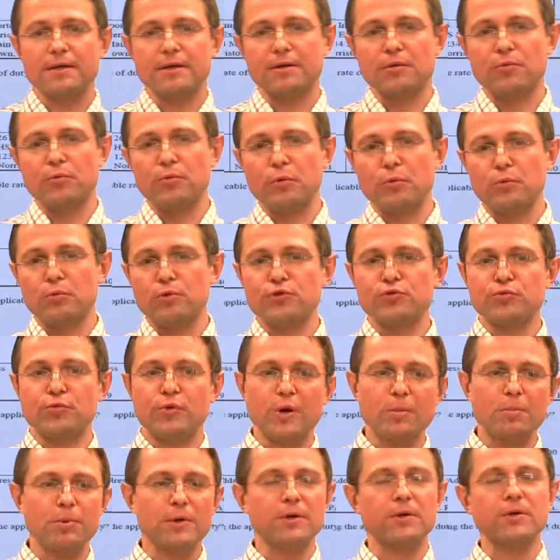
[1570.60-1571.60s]
which were
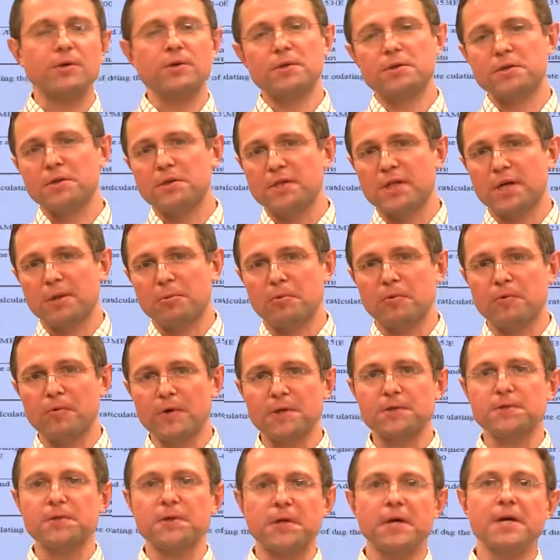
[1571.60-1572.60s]
applicable at the time of
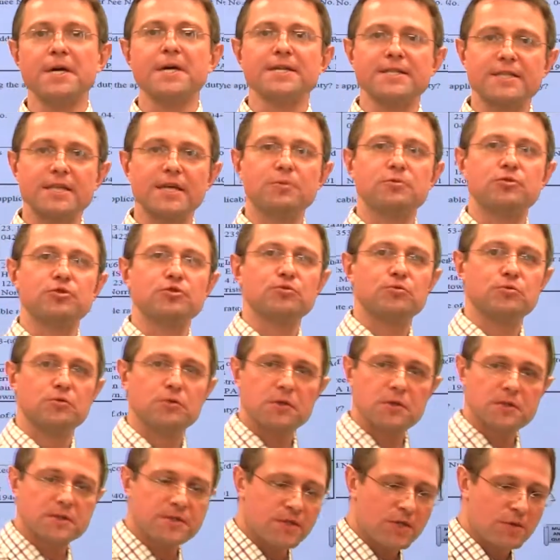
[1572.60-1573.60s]
entry, subject to
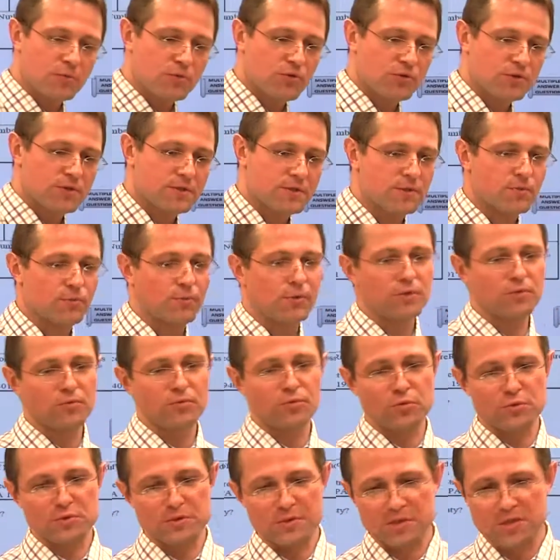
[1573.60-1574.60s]
exceptions. And one of
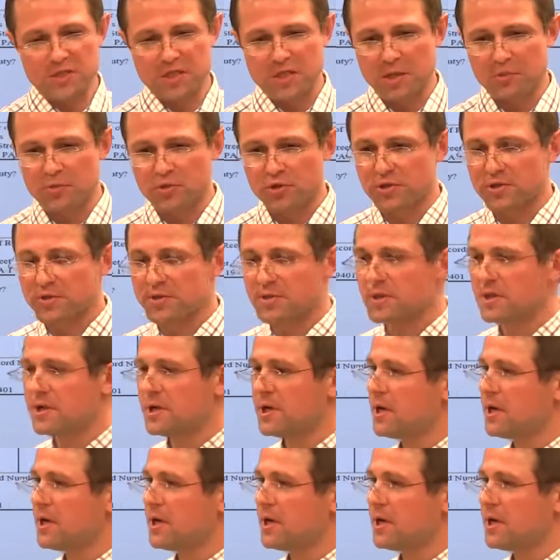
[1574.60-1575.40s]
those exceptions